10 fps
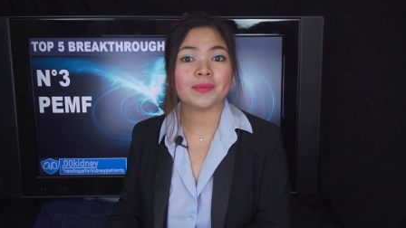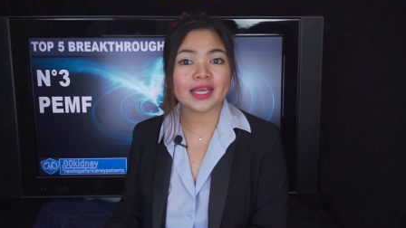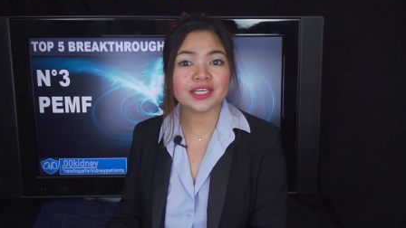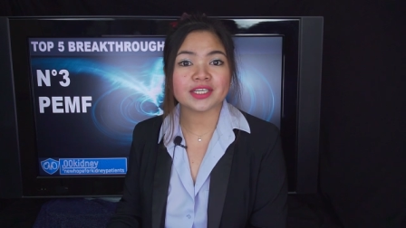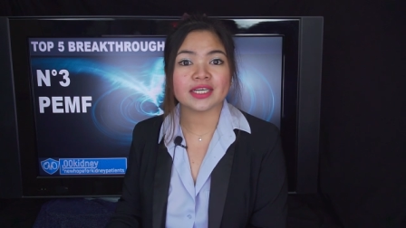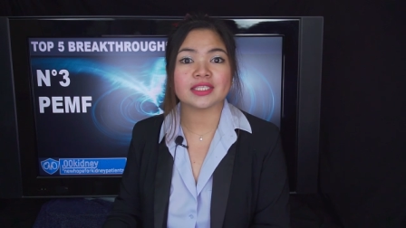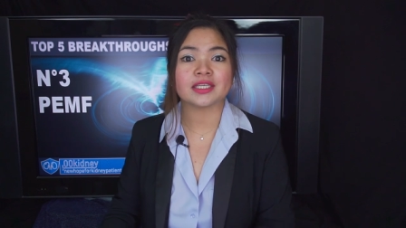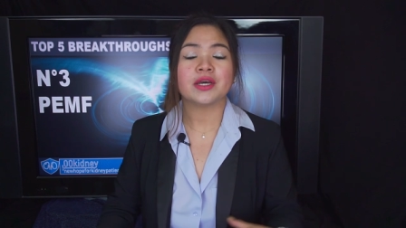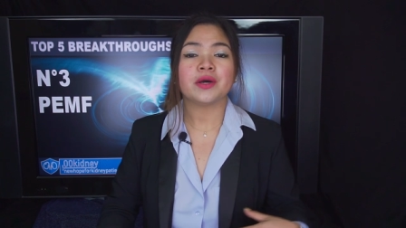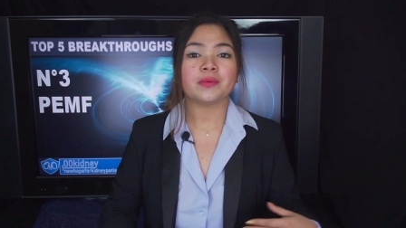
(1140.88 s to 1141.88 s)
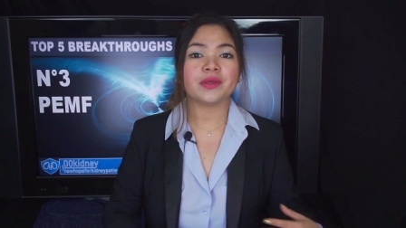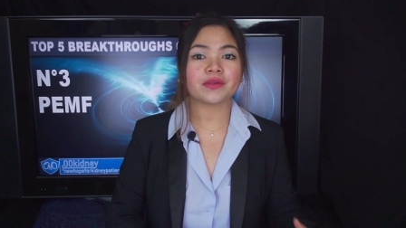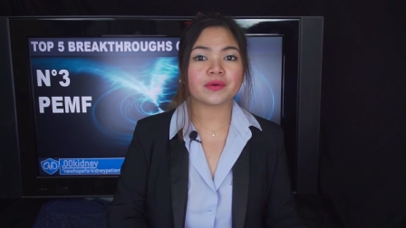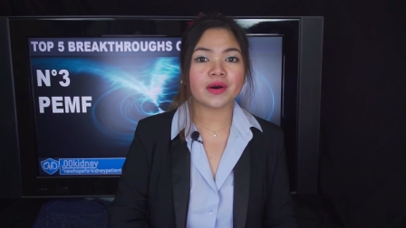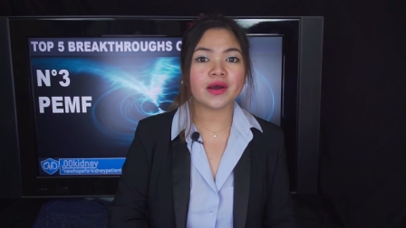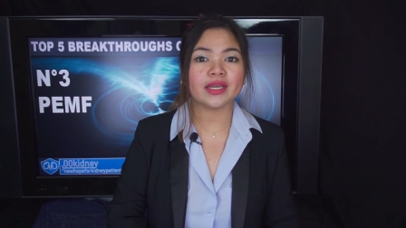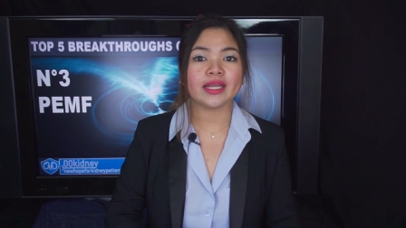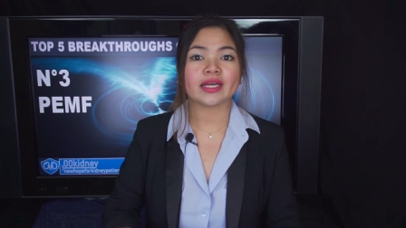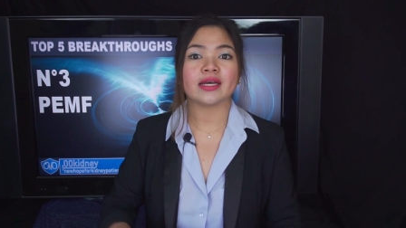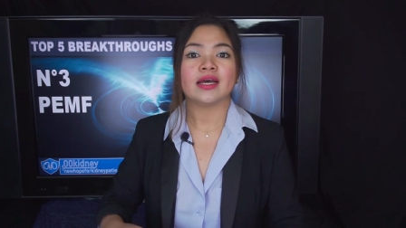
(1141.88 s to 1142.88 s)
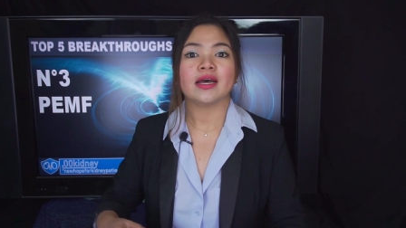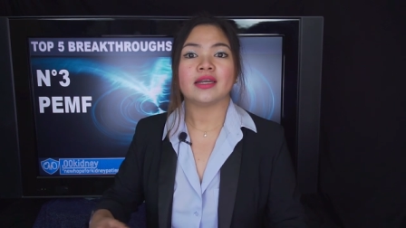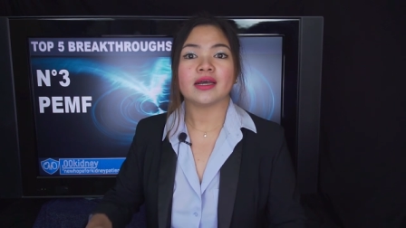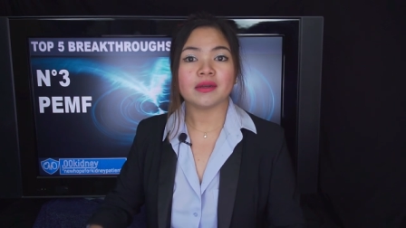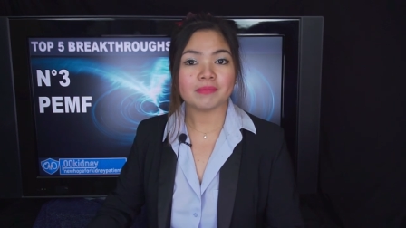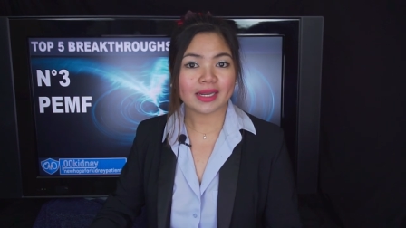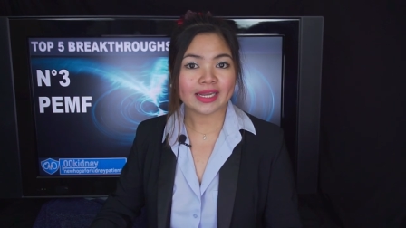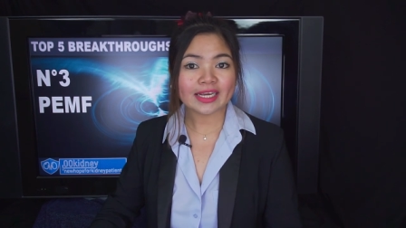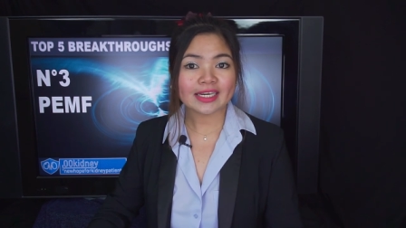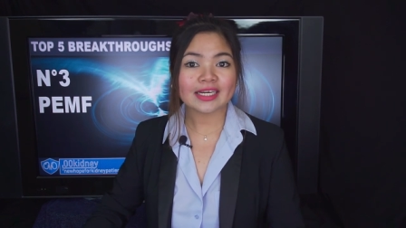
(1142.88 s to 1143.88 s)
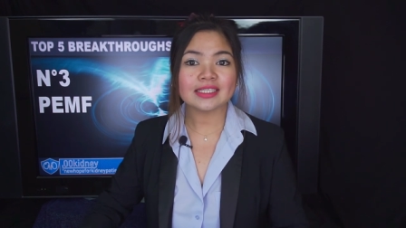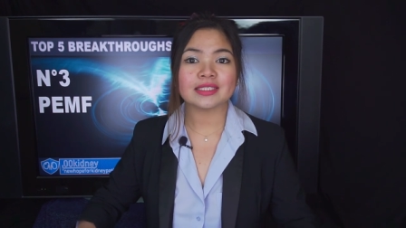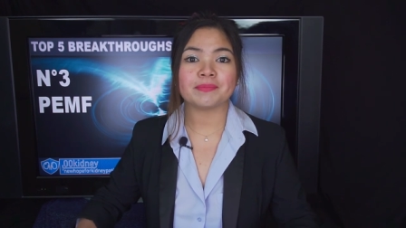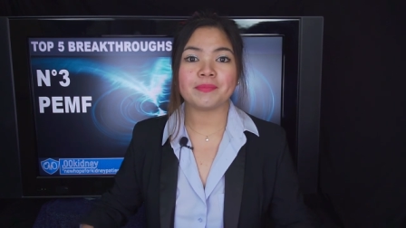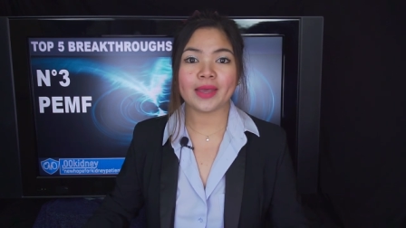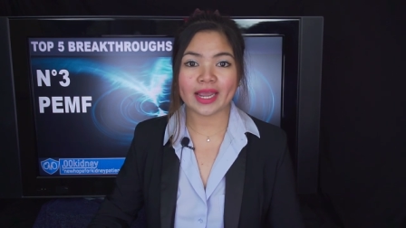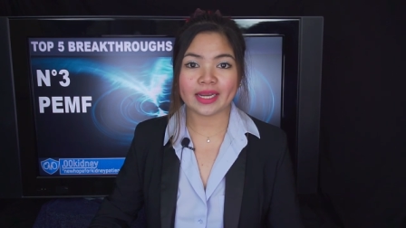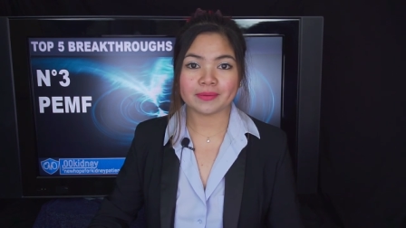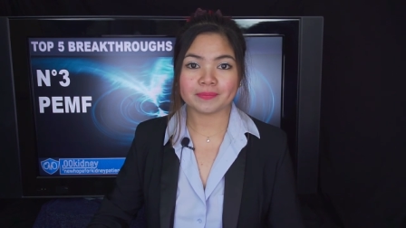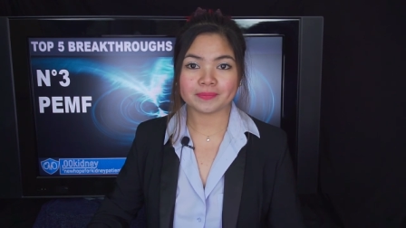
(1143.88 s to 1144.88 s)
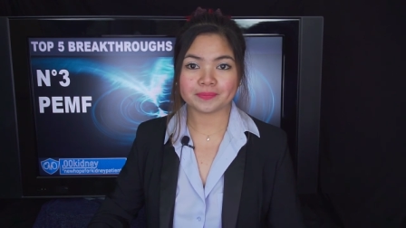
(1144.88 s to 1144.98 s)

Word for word: patients with chronic non-malignant pain.